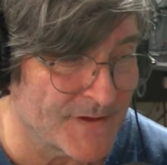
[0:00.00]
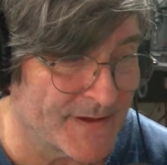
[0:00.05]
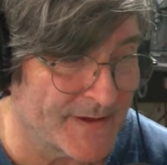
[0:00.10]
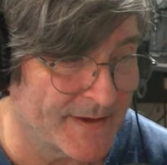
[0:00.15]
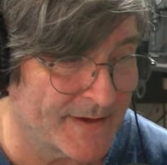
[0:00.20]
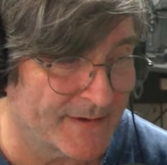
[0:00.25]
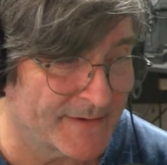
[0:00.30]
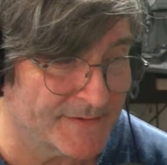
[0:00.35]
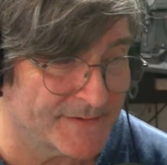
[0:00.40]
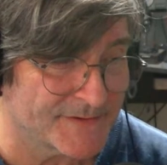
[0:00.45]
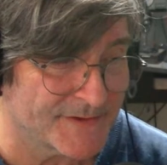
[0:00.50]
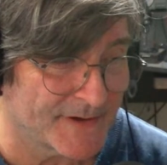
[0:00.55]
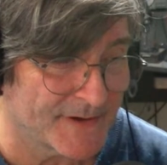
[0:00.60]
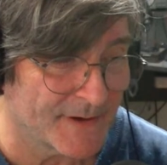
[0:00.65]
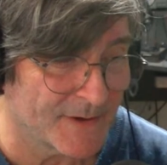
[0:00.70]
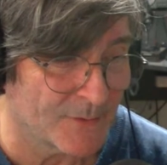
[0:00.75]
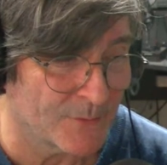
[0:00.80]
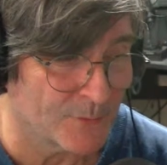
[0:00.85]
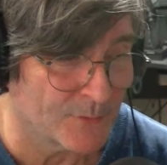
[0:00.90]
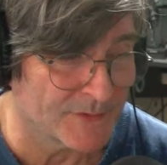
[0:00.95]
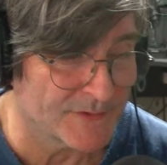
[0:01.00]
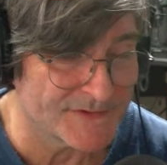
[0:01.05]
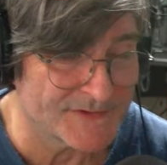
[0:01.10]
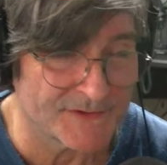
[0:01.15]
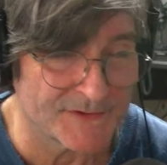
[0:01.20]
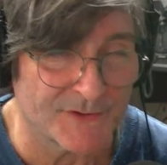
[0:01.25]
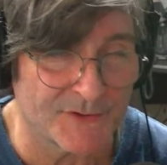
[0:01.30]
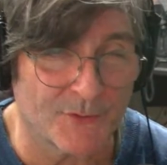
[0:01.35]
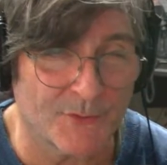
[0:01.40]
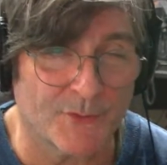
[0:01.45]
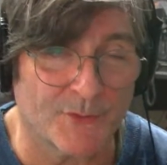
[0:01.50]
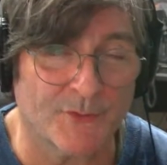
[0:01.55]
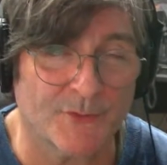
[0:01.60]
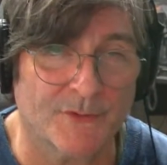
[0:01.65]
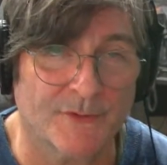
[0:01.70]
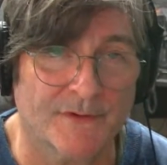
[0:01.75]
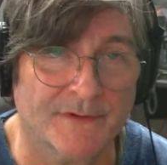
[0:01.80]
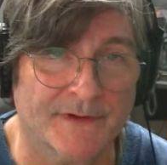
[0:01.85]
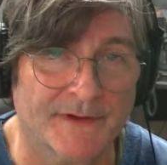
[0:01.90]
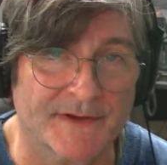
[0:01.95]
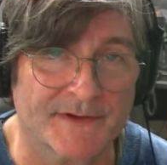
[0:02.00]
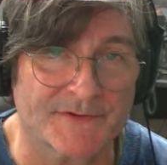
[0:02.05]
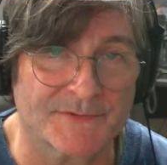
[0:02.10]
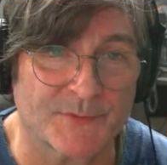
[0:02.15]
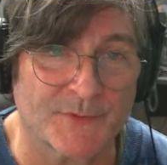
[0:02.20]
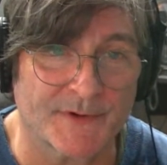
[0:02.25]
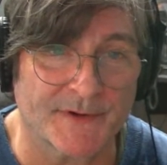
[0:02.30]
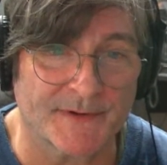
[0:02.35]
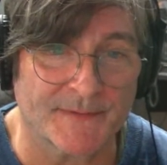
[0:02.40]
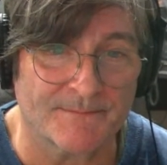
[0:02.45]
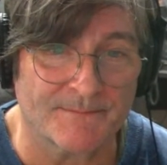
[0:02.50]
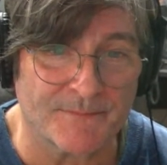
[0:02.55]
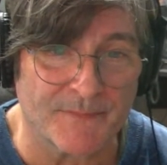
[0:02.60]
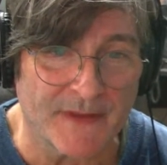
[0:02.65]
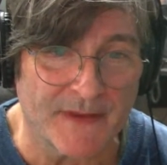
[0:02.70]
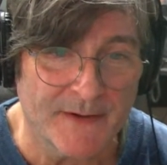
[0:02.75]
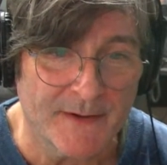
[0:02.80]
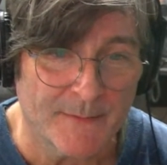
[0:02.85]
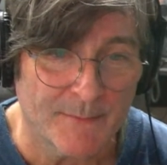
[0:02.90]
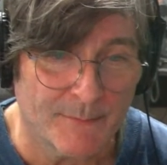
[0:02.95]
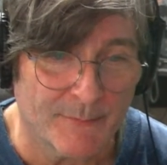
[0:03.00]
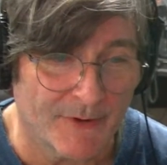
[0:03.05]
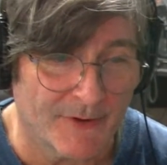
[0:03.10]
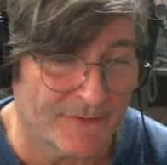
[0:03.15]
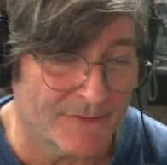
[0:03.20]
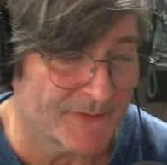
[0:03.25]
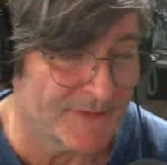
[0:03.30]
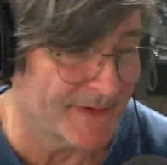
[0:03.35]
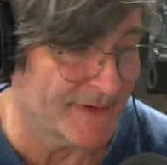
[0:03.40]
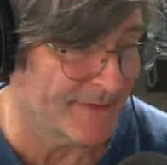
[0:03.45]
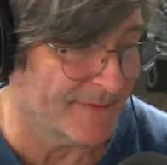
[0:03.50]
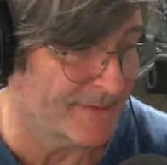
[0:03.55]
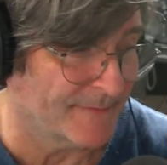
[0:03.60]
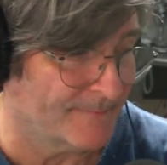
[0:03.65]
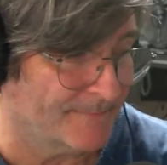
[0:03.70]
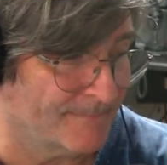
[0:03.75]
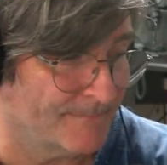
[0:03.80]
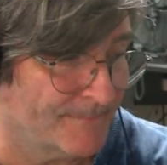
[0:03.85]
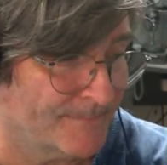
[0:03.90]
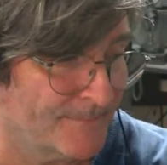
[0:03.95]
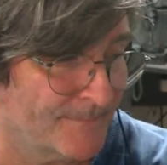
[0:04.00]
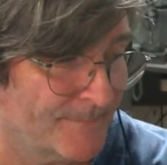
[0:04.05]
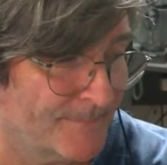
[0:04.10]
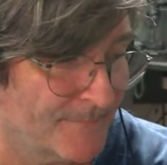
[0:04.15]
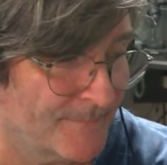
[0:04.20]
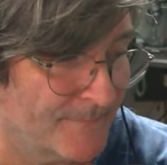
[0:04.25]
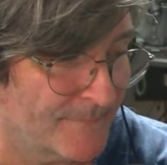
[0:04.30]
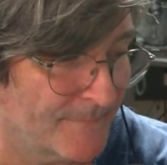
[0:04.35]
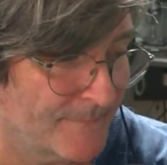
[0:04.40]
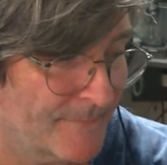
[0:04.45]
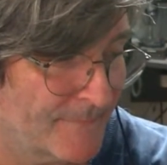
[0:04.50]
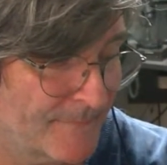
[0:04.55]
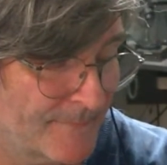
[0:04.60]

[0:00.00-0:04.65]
and we'll see you all next week. Bye for now.